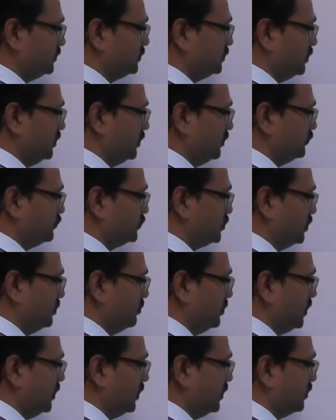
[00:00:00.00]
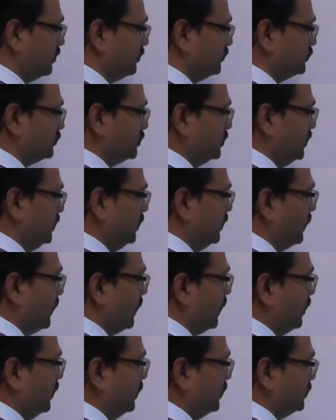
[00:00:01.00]
C of Z by R of Z,
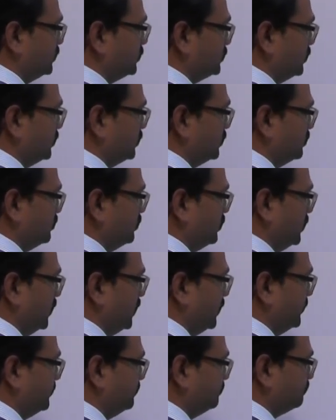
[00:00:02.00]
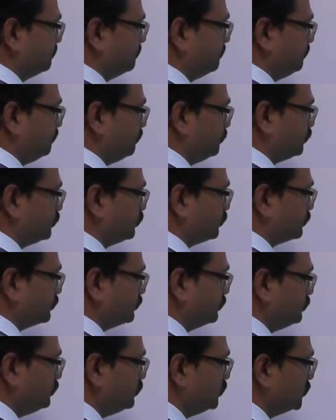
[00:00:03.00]
it is nothing but
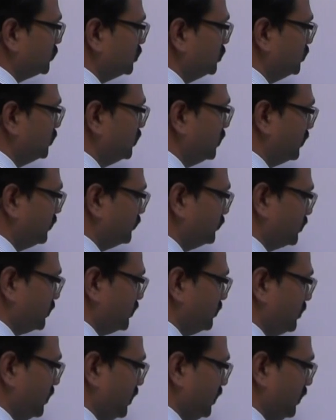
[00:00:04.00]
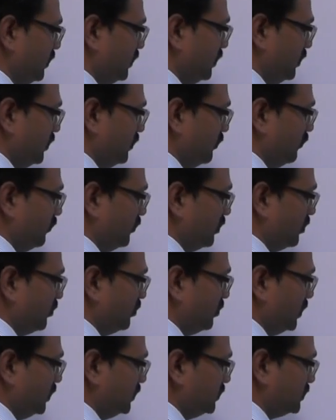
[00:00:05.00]
G of Z by 1
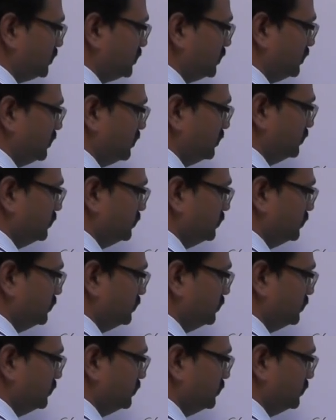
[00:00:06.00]
plus